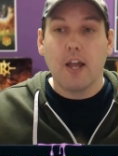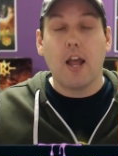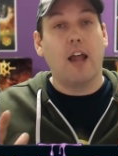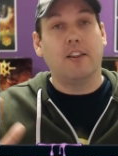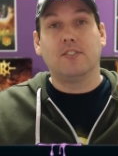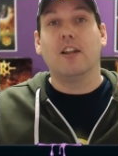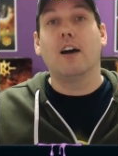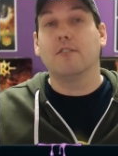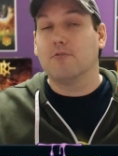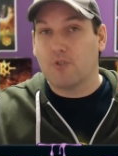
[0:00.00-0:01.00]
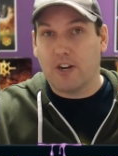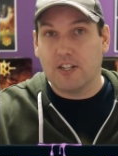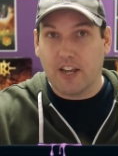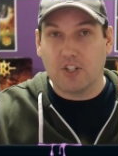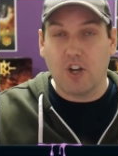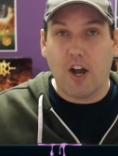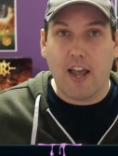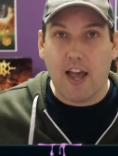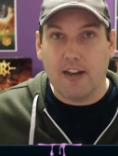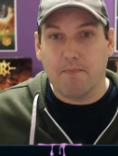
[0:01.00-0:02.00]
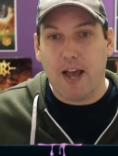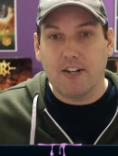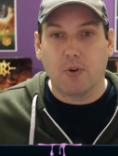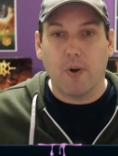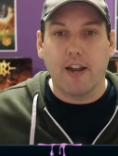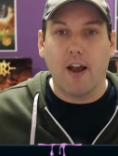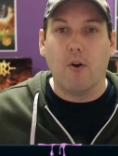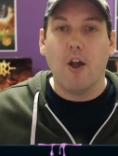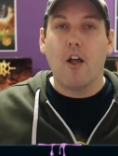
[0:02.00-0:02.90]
and this is not trying to take a shot at Magic right now,